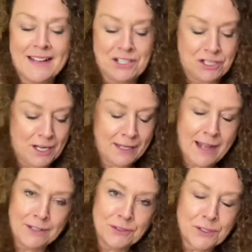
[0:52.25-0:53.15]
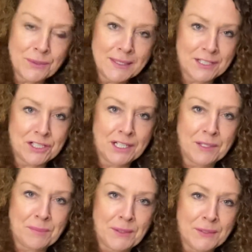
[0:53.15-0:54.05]
check how you're going. I check
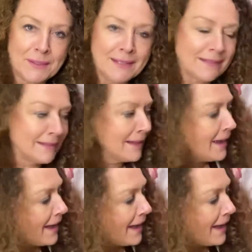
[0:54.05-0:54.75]
your progress.